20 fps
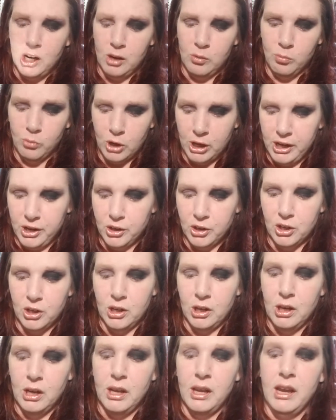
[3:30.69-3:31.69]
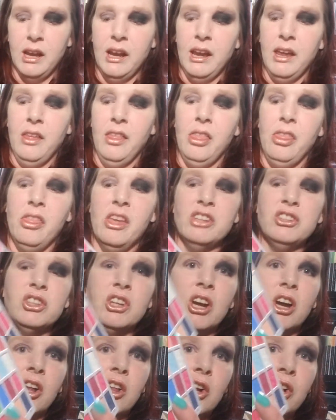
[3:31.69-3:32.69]
Breaker. This
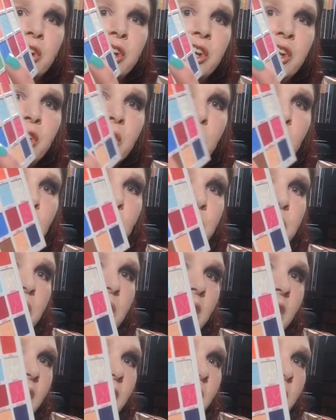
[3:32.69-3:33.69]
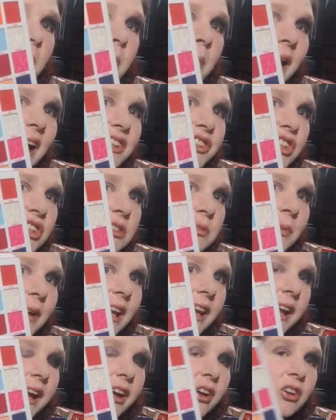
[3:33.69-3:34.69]
color Cute matches my
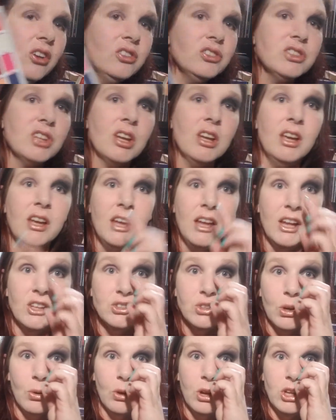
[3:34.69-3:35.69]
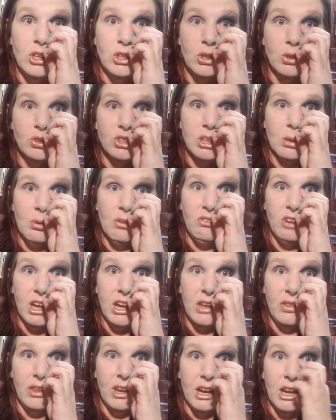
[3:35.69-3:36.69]
nails, and so I want to do some of it
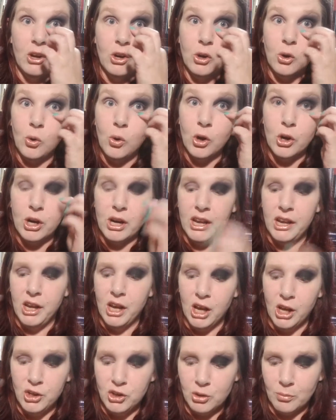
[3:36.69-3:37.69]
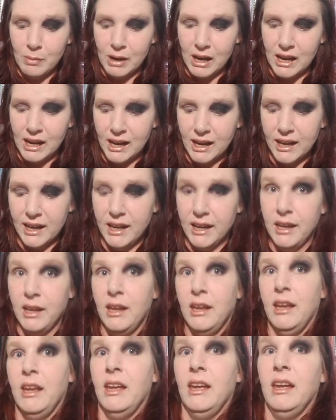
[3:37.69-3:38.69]
in the inner corner and under my eye
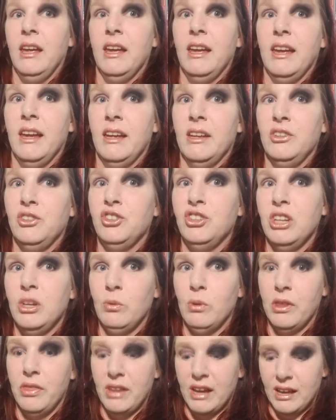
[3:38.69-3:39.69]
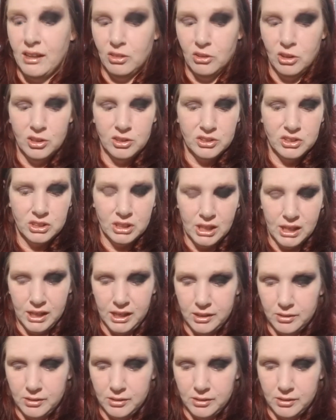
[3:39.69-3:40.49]
and see what that looks like.